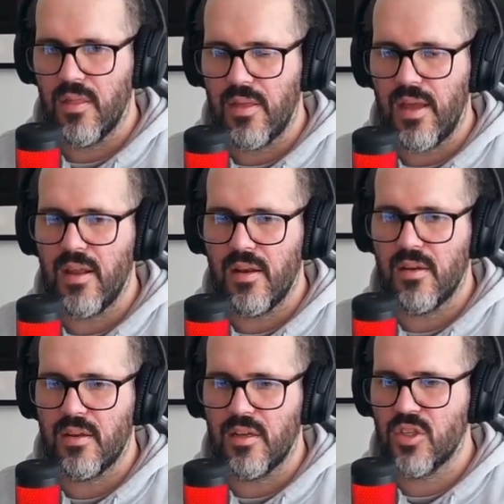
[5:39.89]

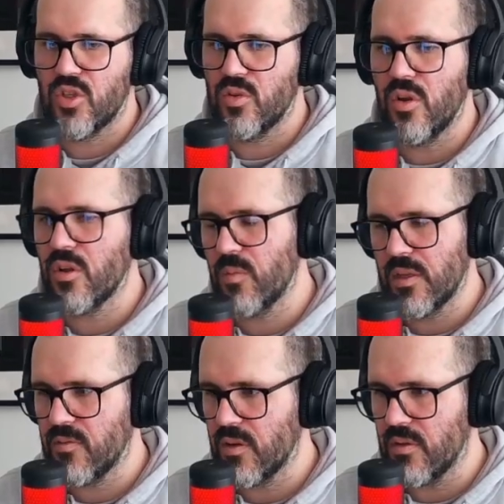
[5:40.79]
then it should not
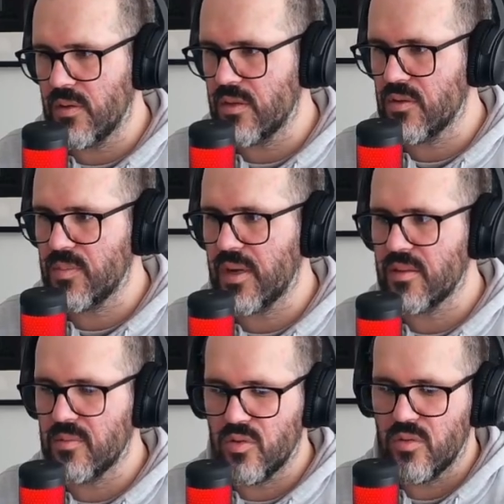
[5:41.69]
wait for the
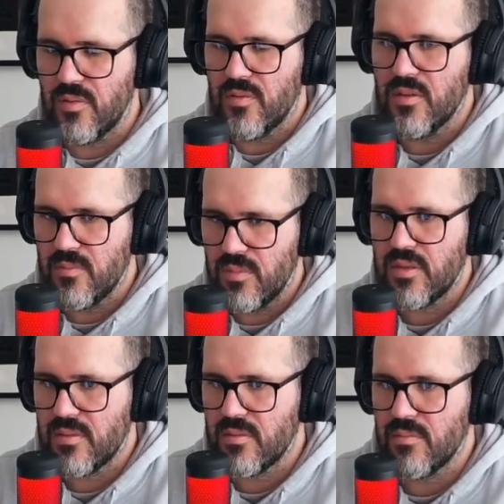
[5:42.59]
retrospective. It should even
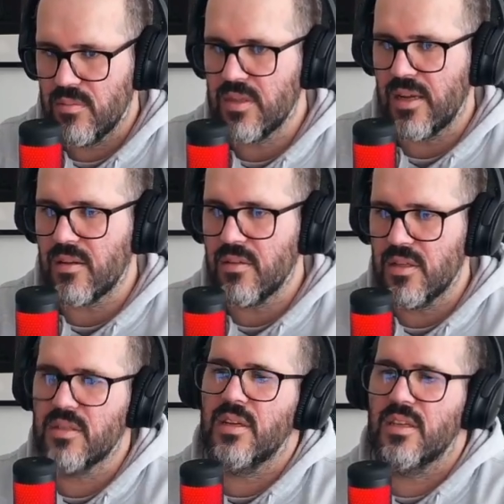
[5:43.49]
be tackled
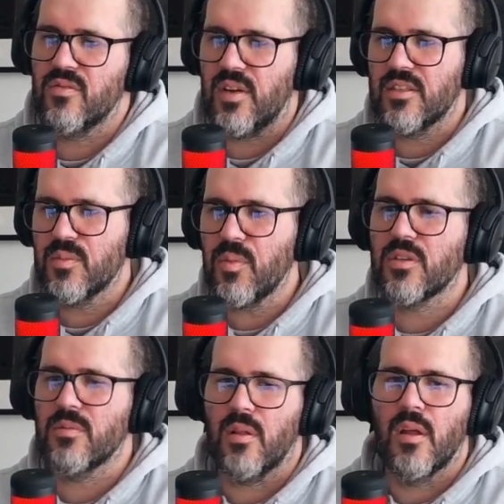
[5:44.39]
as fast as
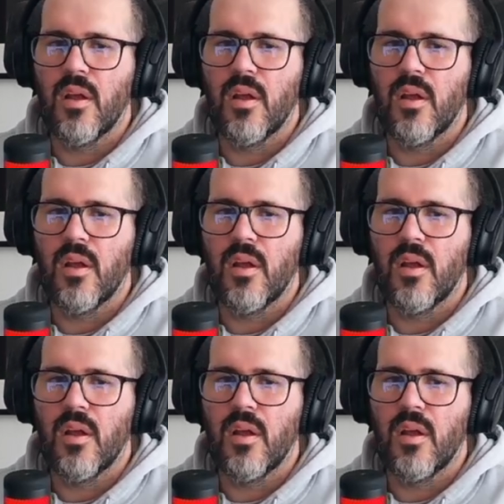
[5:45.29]
possible.